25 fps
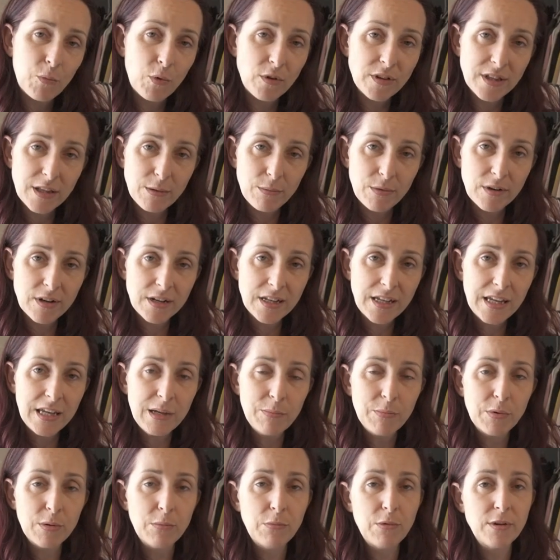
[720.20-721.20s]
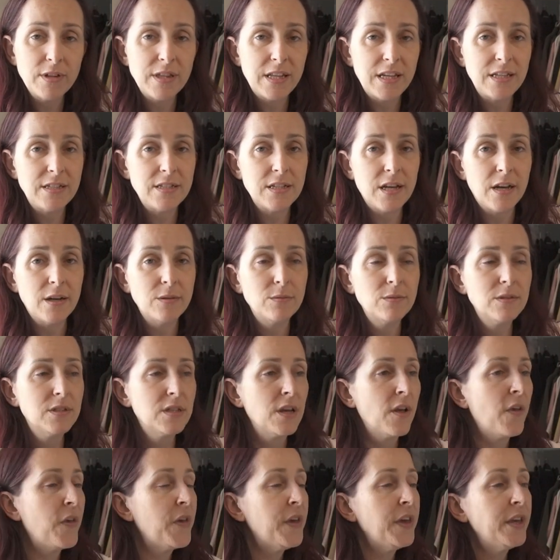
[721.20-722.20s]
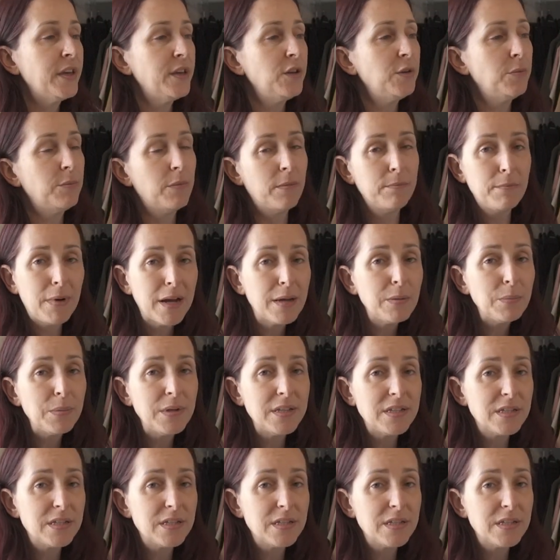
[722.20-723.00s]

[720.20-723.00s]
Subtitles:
what they want to keep and what they don't, you might be